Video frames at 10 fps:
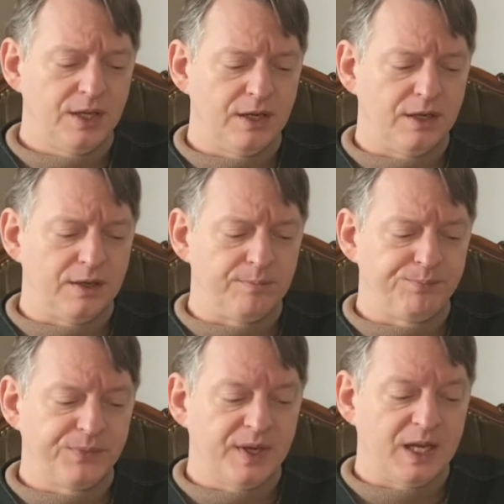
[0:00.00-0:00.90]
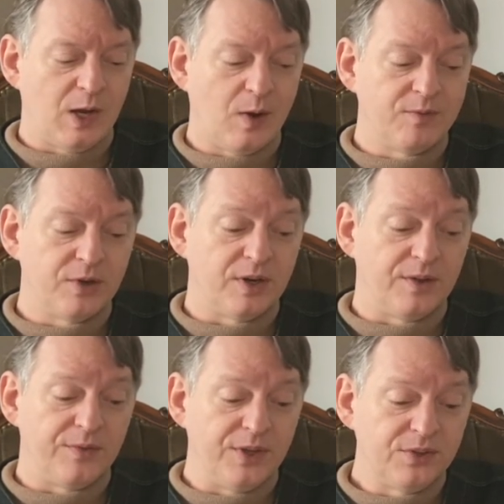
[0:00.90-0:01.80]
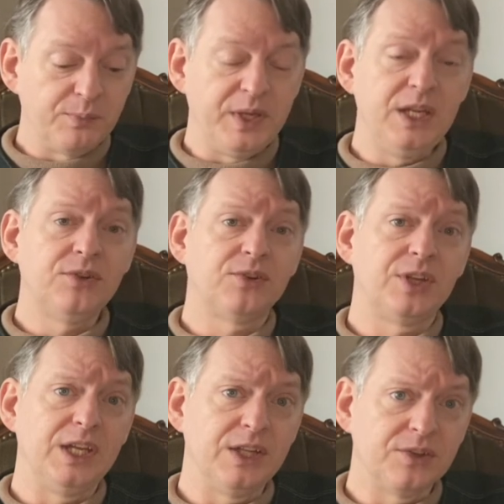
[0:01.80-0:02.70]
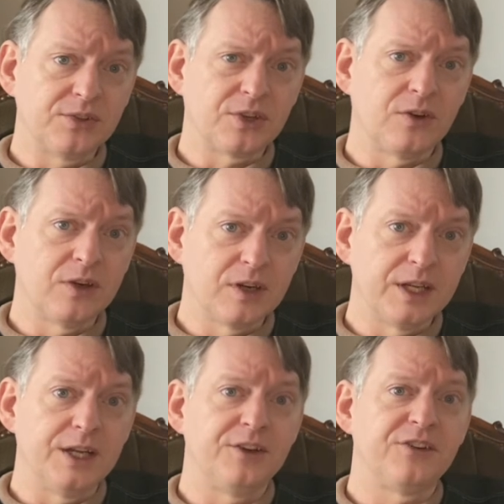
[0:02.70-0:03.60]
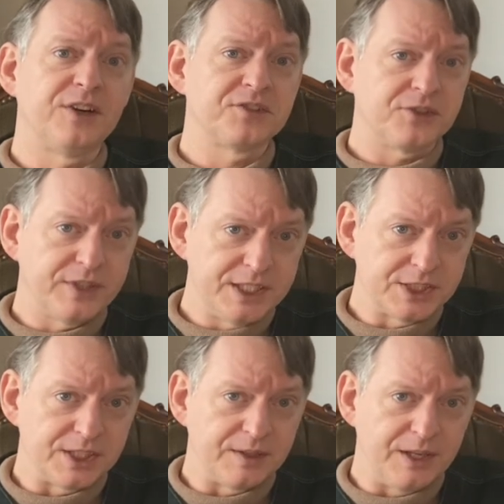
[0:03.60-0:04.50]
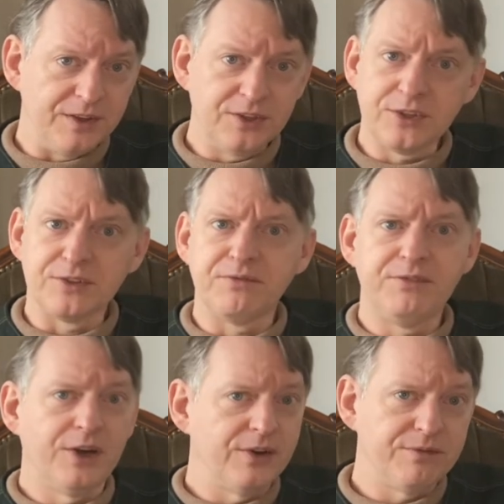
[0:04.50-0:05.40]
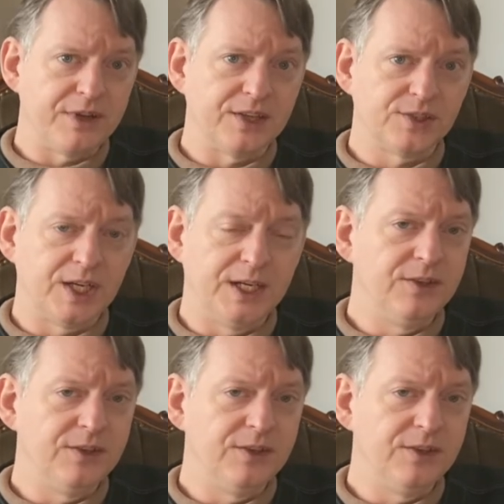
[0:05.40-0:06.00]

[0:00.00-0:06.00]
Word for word: Um, however, uh, this piece is currently under restoration, and this is very fascinating.